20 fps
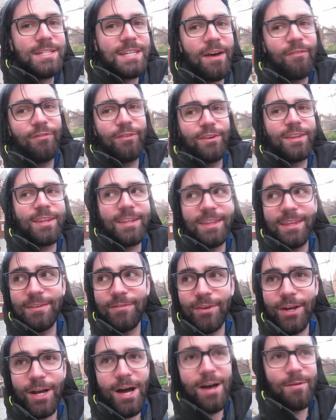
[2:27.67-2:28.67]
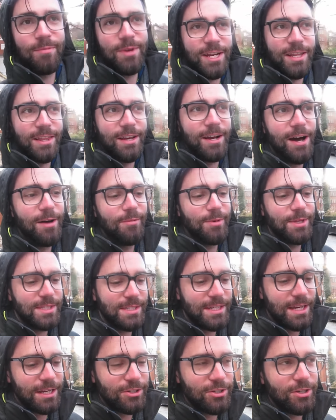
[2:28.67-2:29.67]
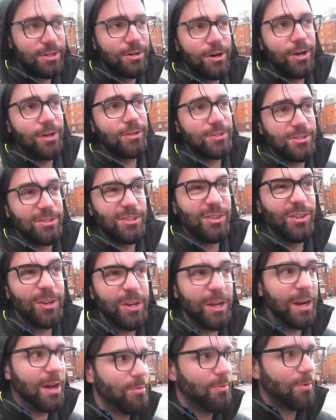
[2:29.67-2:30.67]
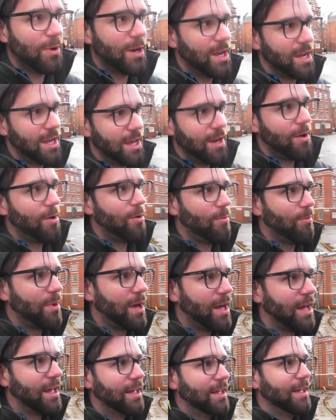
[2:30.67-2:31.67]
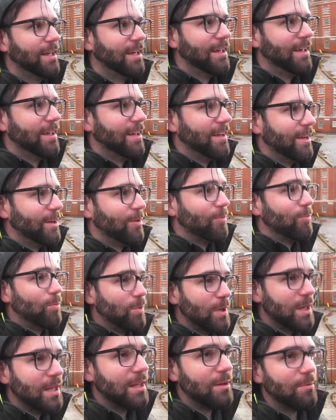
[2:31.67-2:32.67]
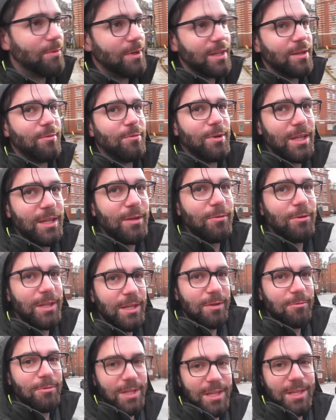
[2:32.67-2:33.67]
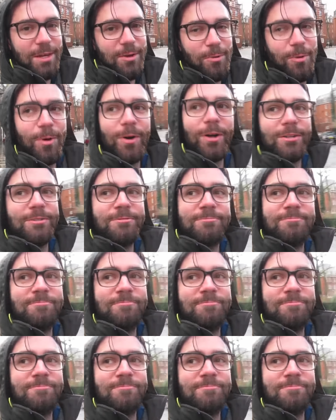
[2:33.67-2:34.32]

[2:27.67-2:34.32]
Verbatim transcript: definitely leave a comment in the comments section or I'll just look it up when I get home, but really, really, really, really, really cool.